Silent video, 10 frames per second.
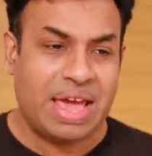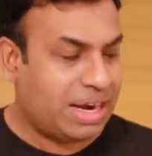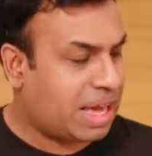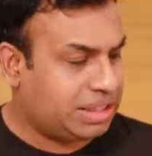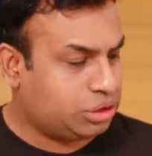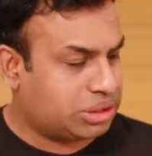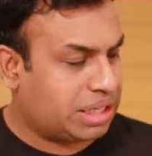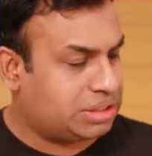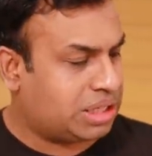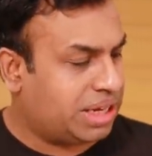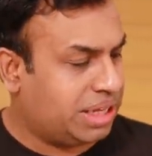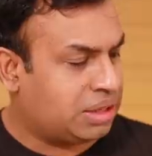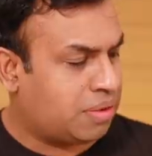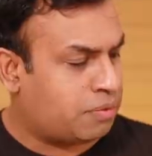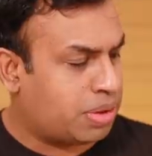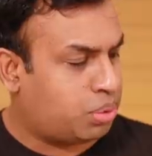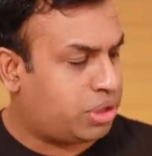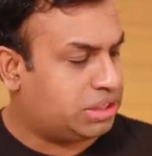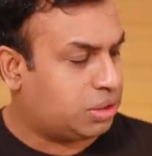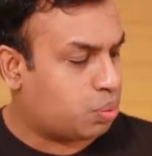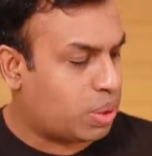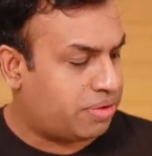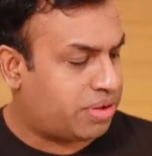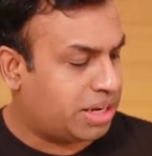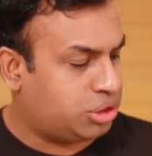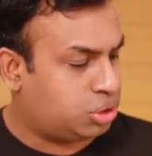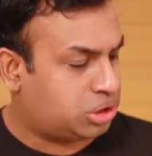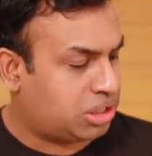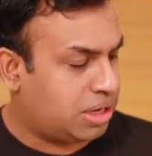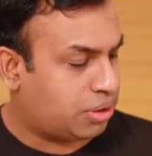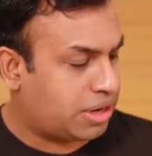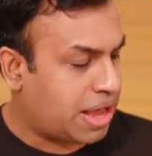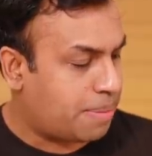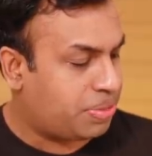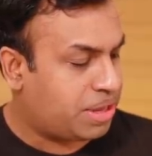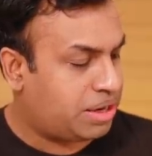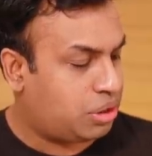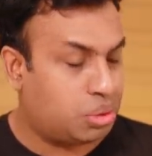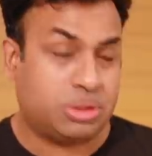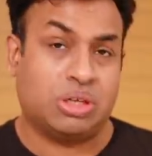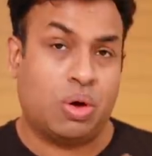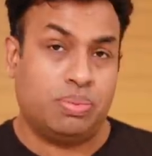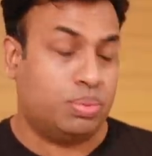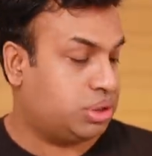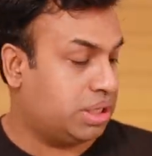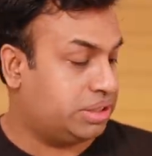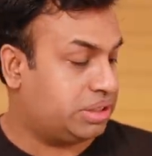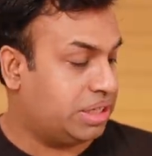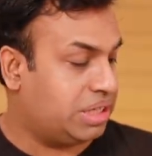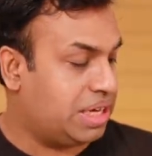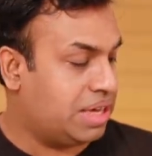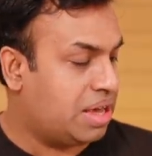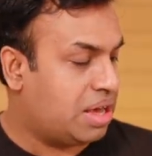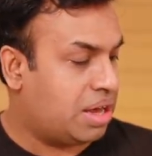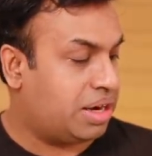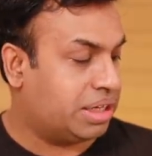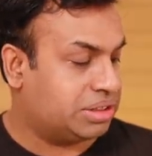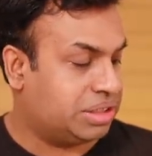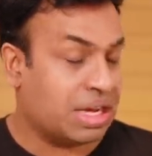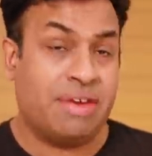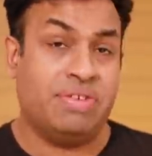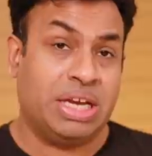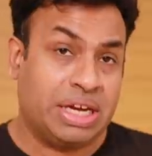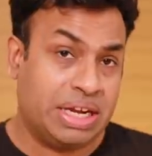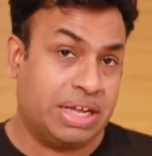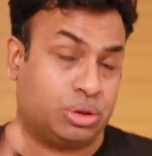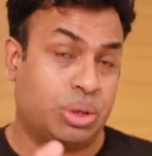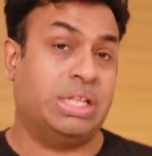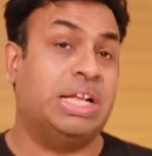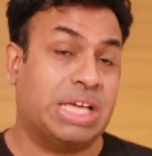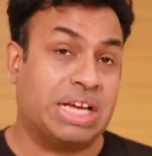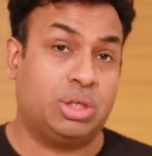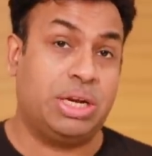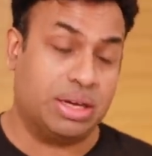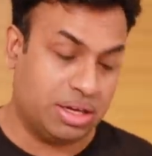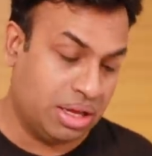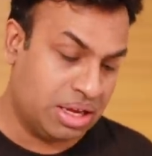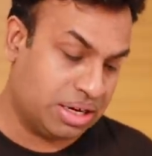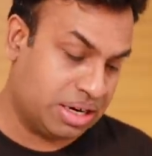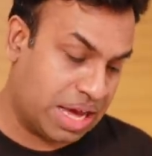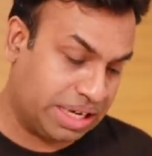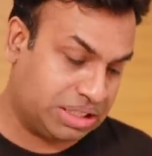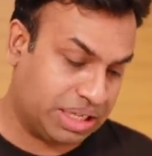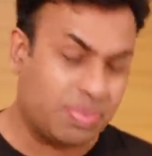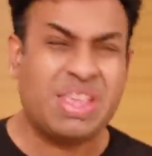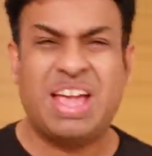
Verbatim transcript: and I think so that is again uh, one more reason whenever I, you just click on an app, it loads almost instantly, uh, doesn't have any delay, so that's actually a nice thing.